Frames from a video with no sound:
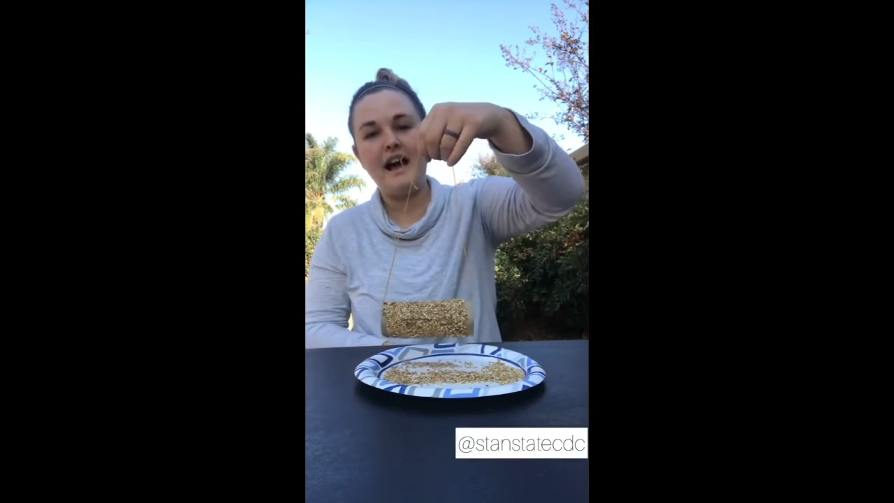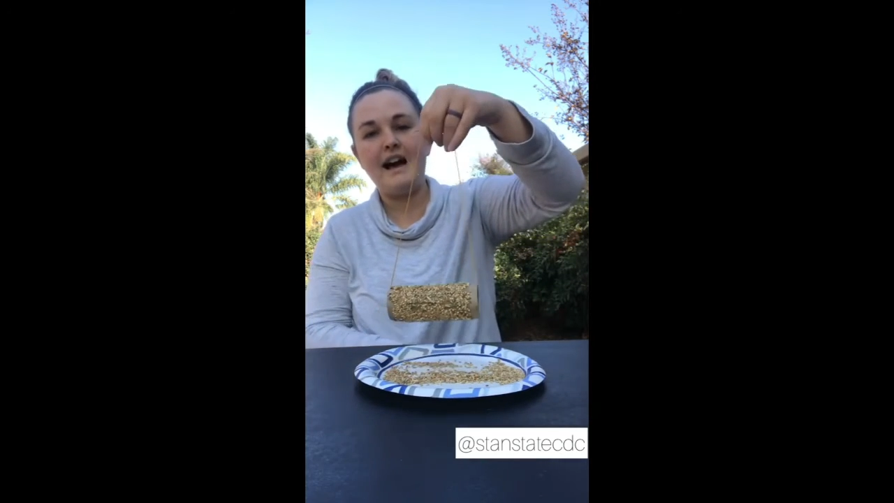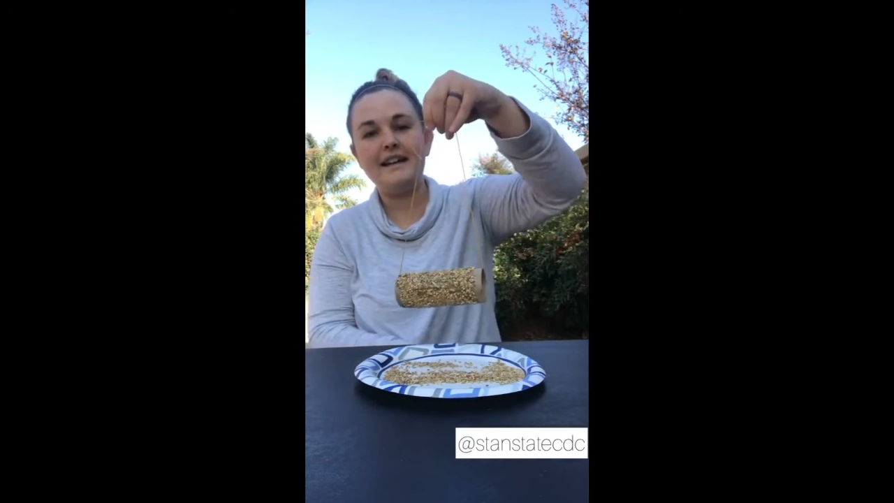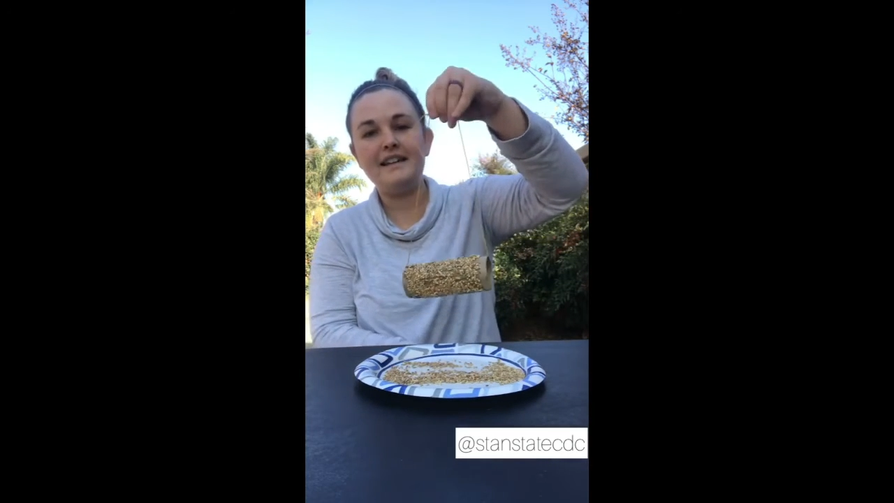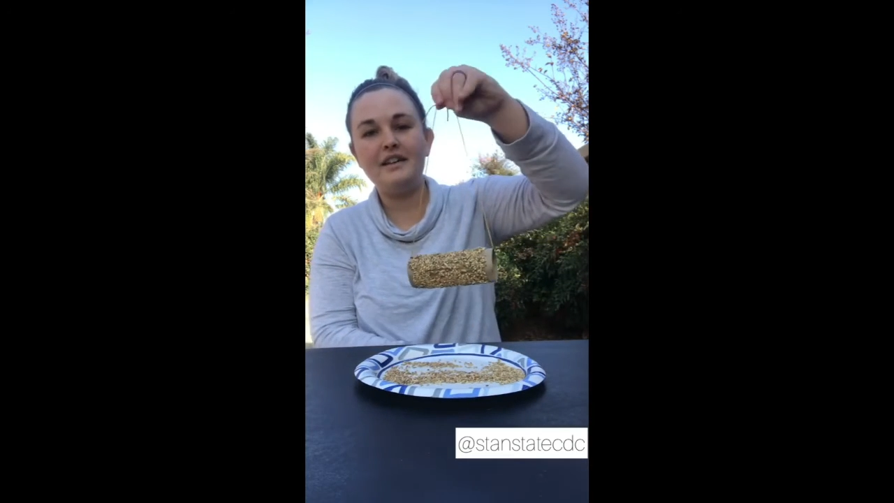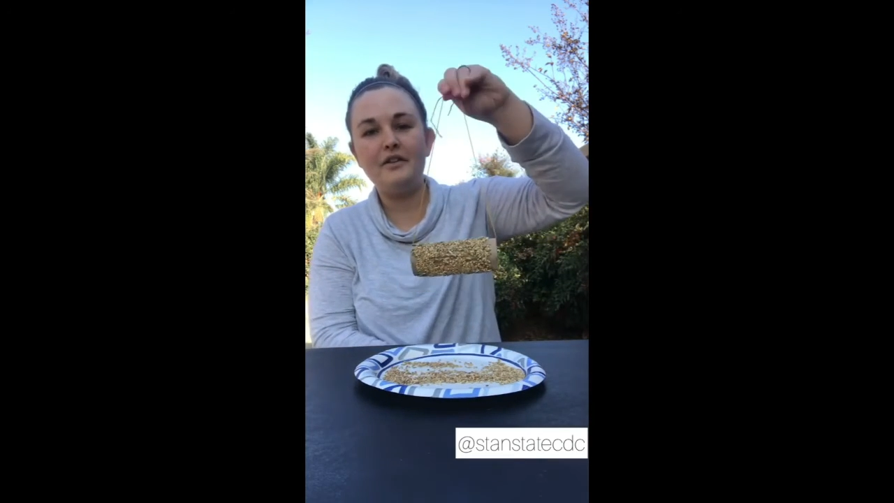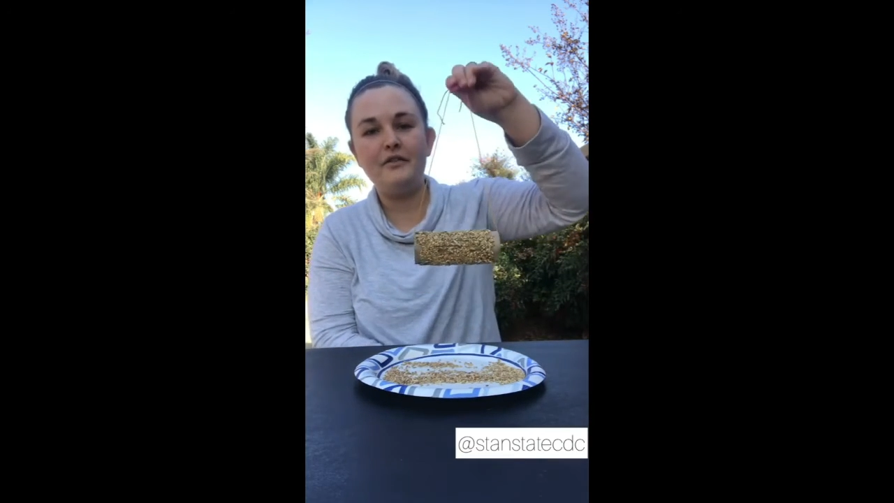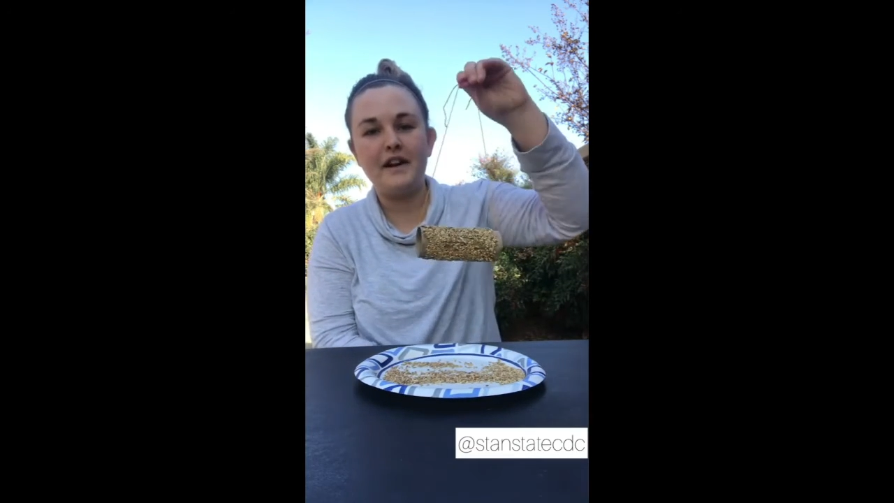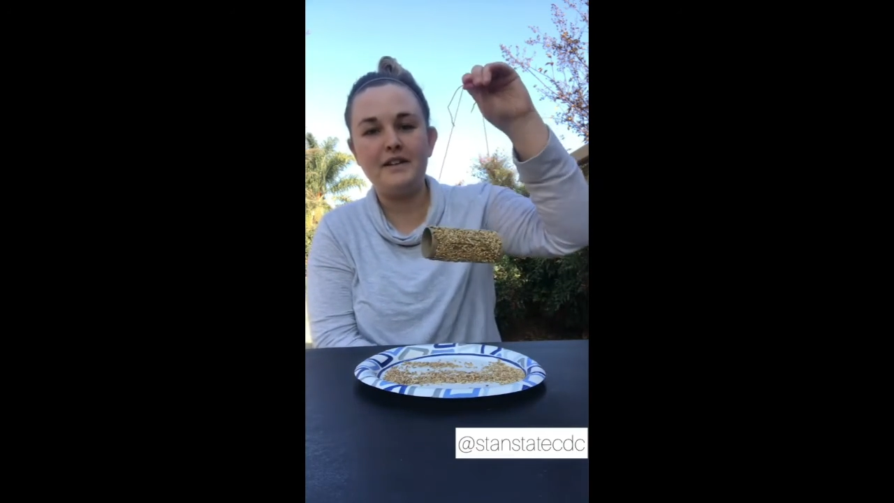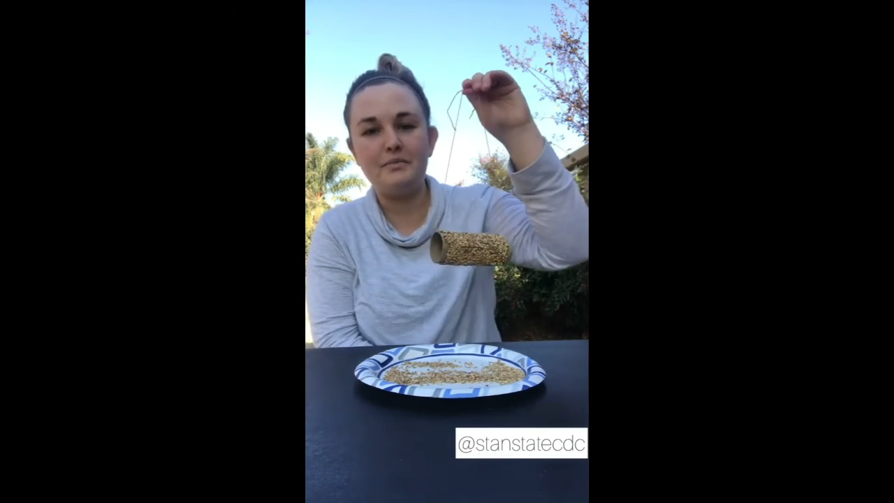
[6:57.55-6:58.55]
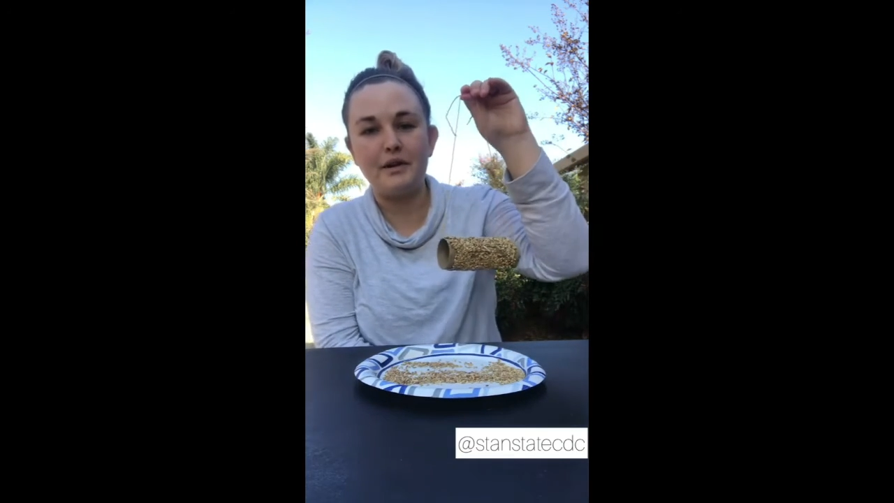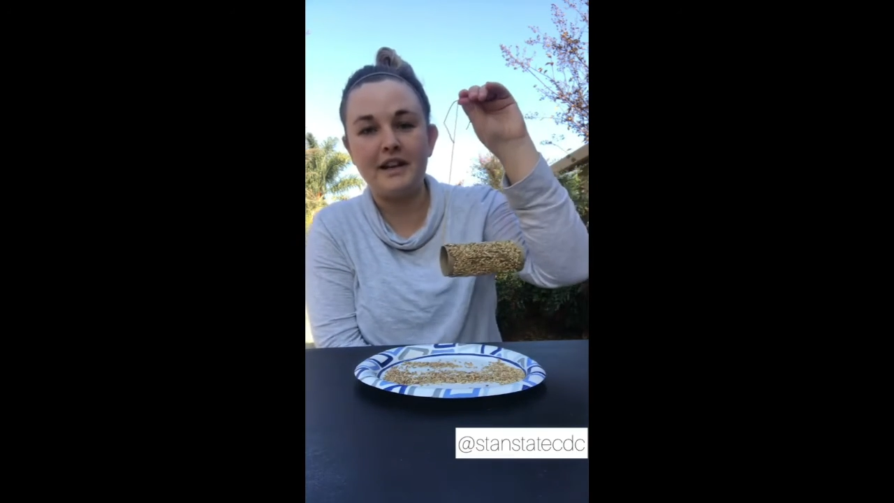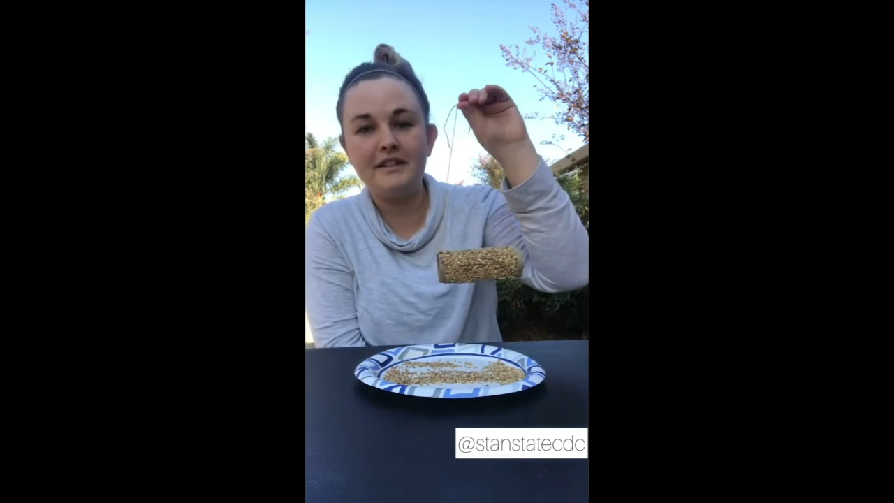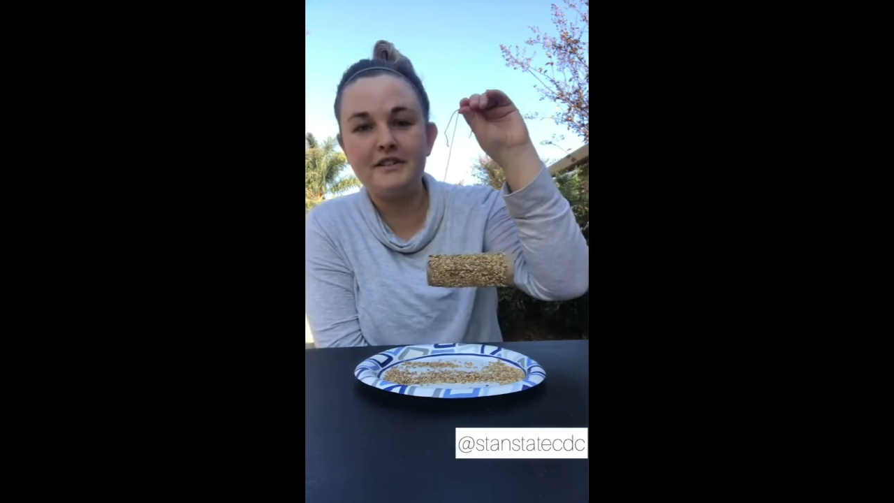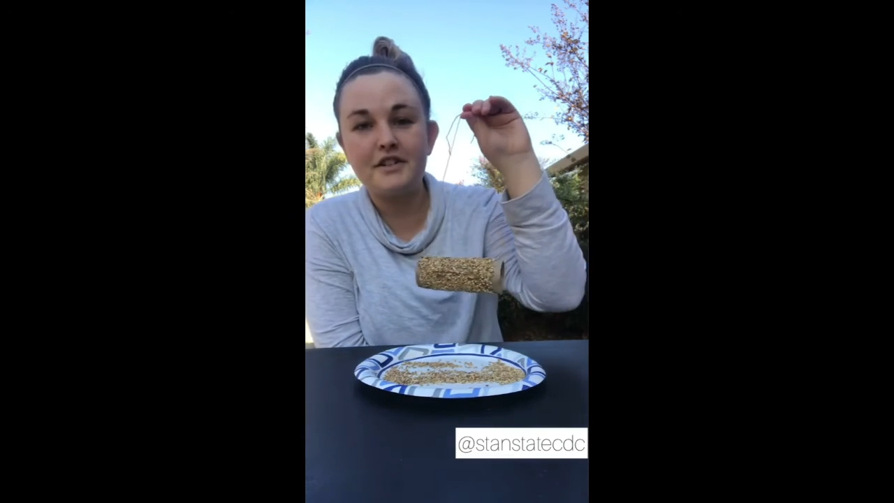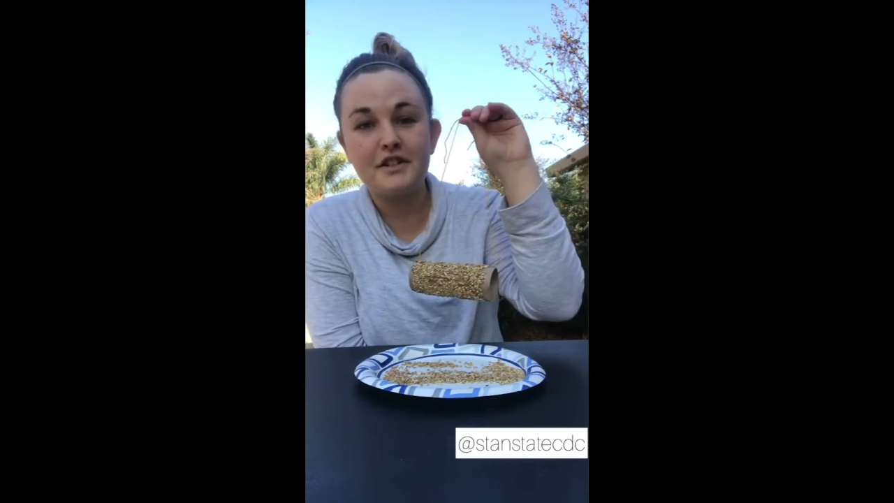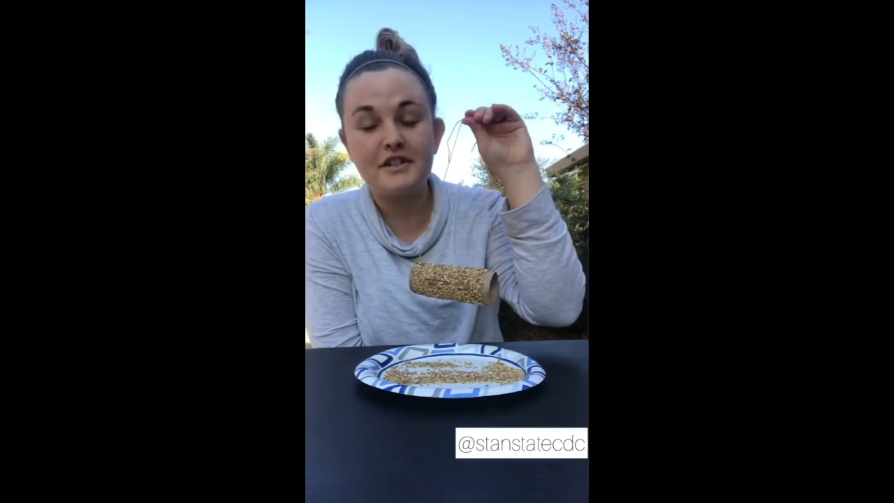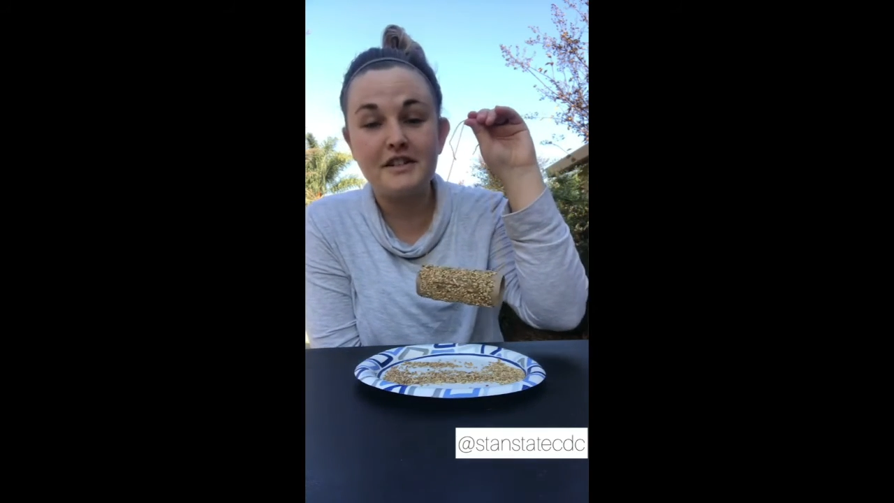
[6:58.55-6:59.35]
I can go find a branch